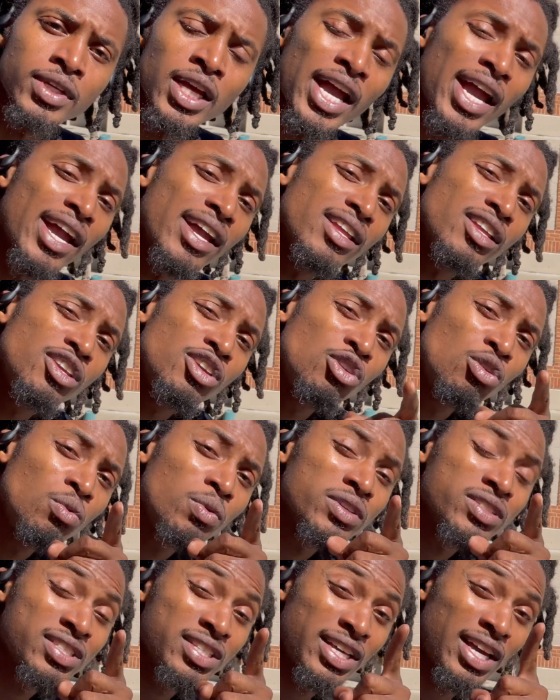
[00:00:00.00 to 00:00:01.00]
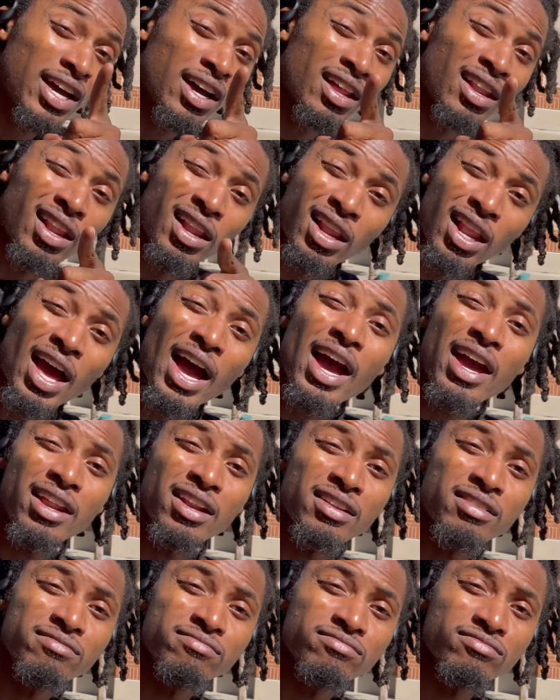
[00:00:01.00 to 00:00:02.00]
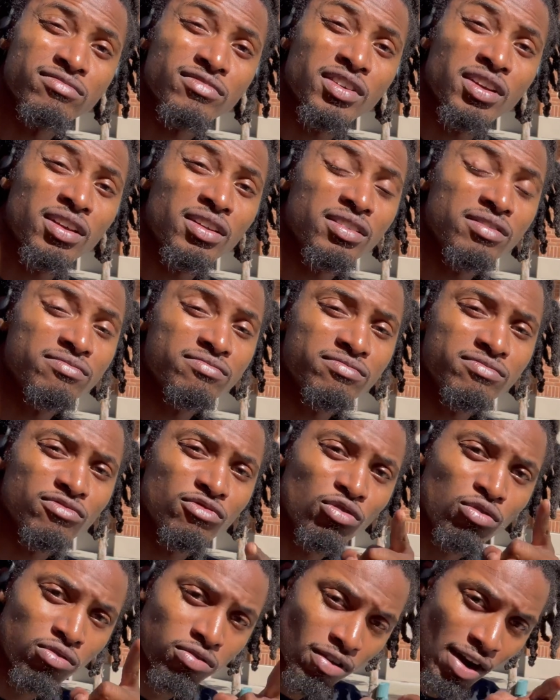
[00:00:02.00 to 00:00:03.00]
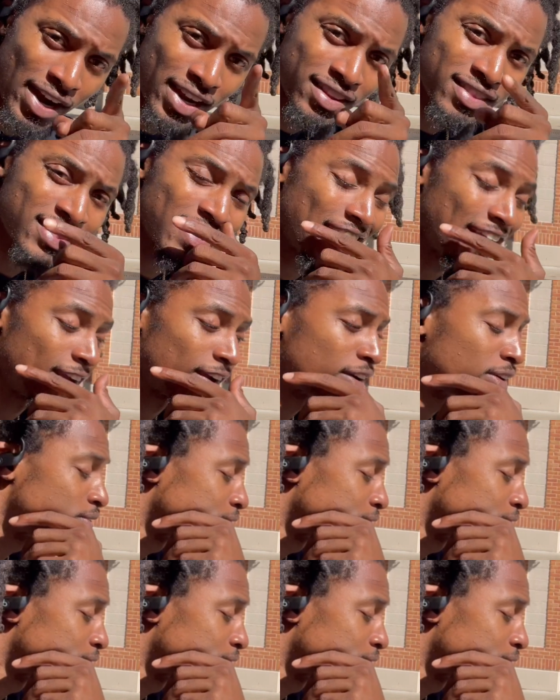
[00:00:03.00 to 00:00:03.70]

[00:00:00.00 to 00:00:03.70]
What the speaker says: and you will see a lot right there.